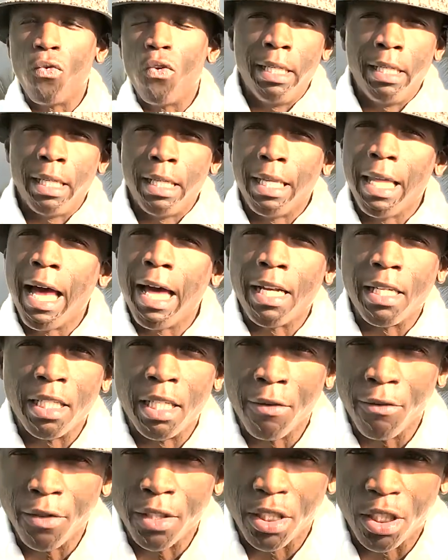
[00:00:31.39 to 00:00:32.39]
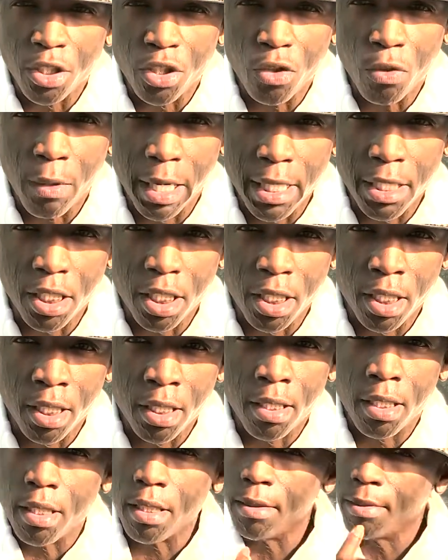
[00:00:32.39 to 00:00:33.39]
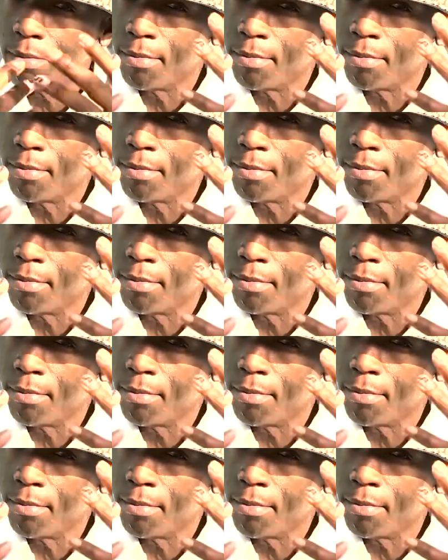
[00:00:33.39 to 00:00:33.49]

in a lot of different situations.